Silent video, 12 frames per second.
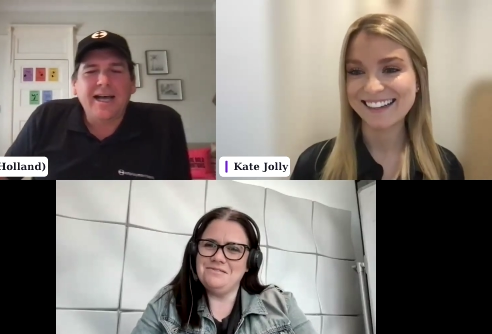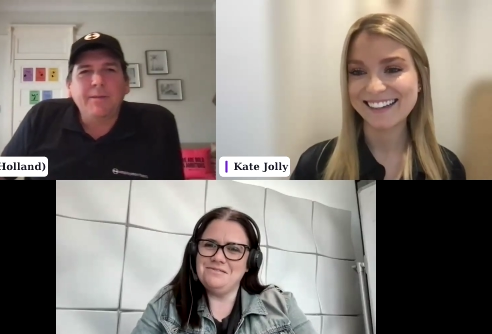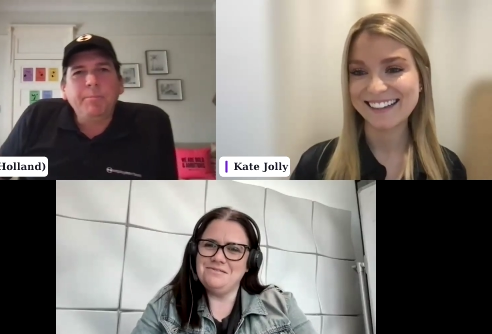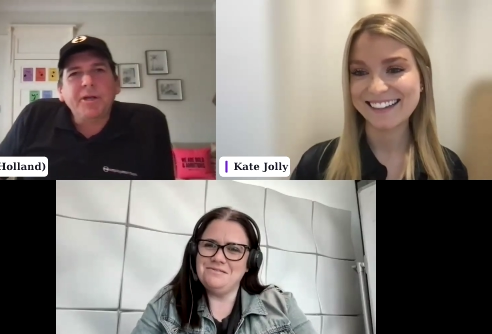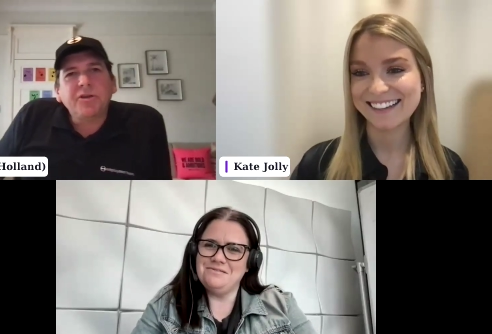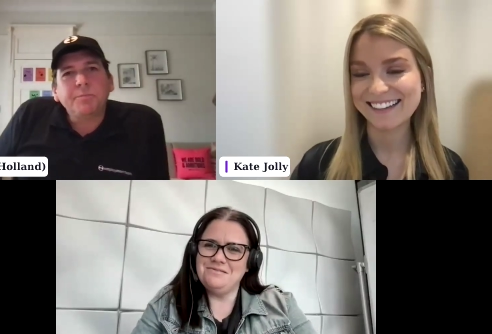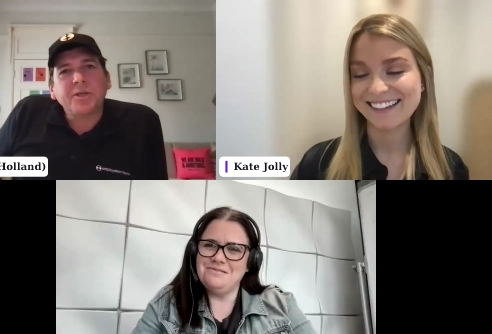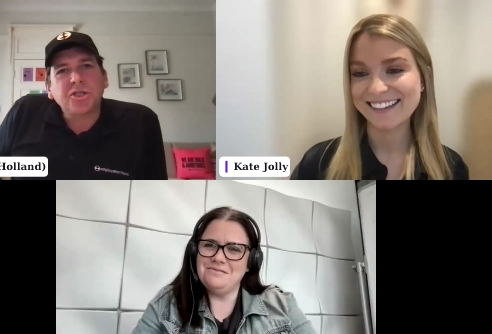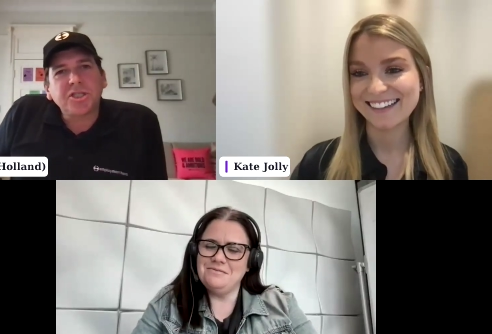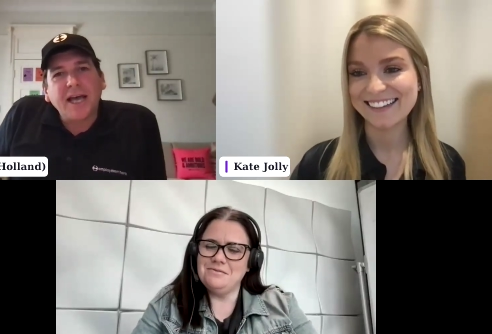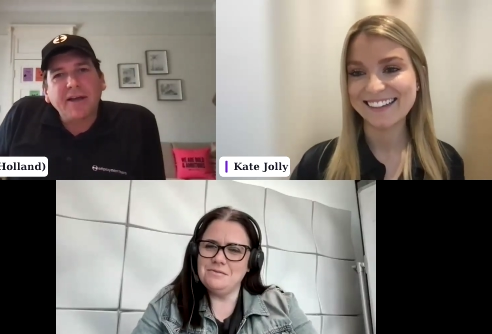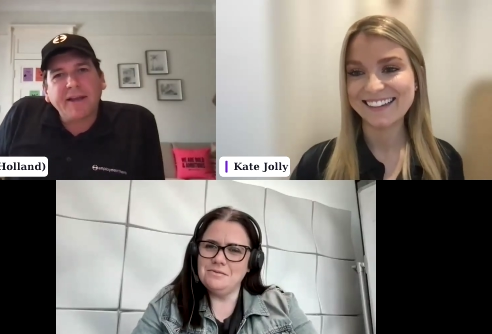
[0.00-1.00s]
Speaker 1: Uh, but
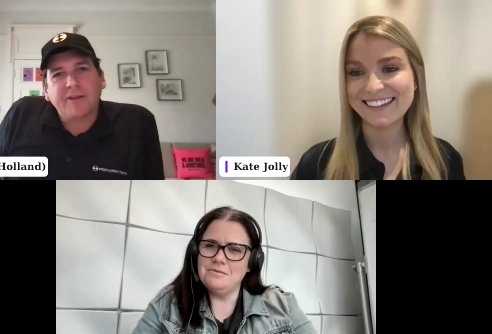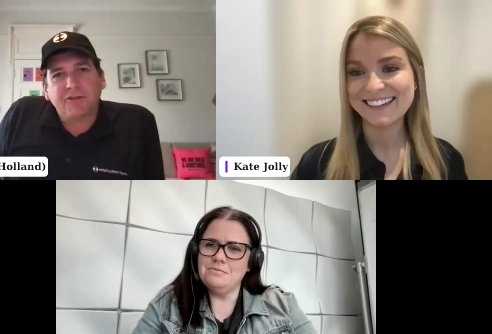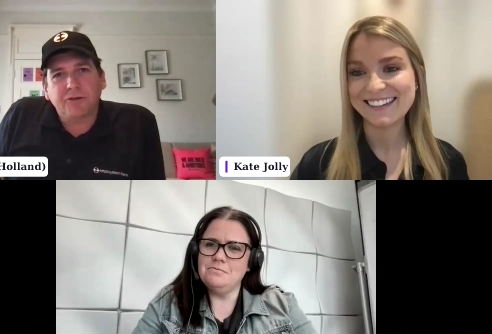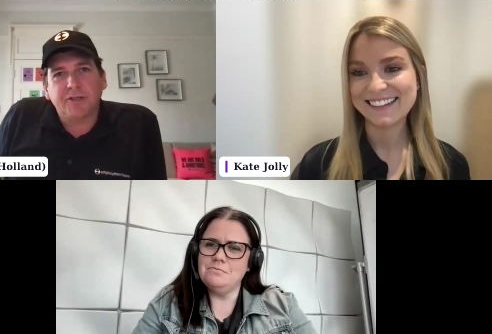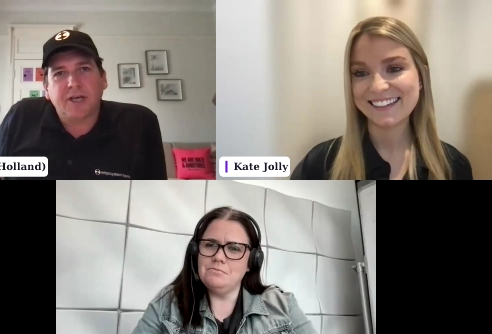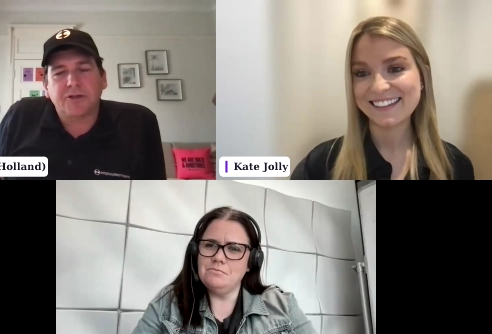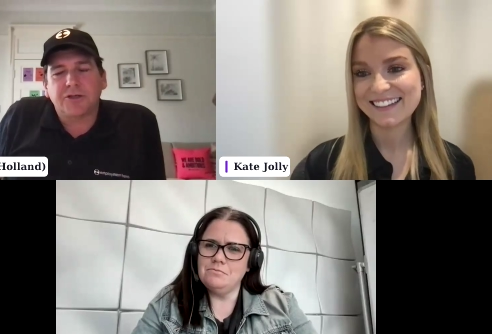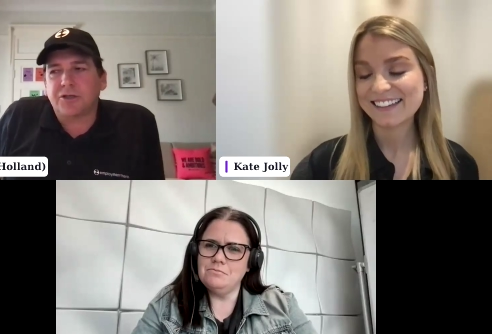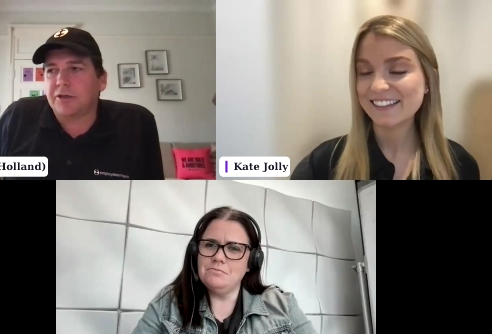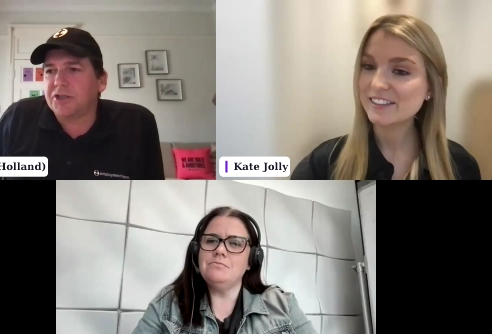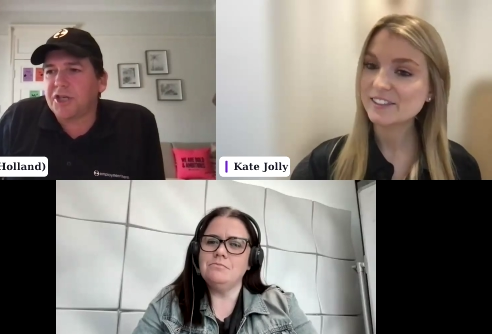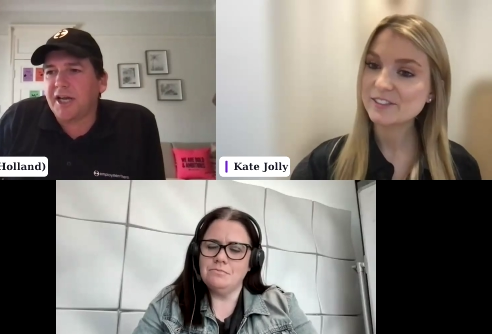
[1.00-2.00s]
but shout outs you
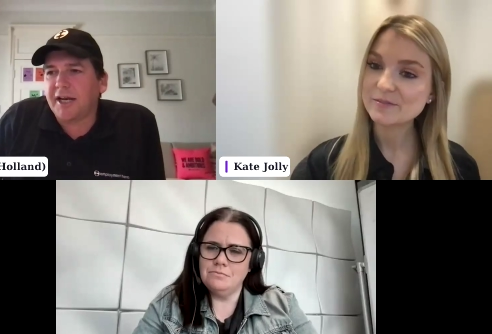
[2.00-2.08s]
touched on.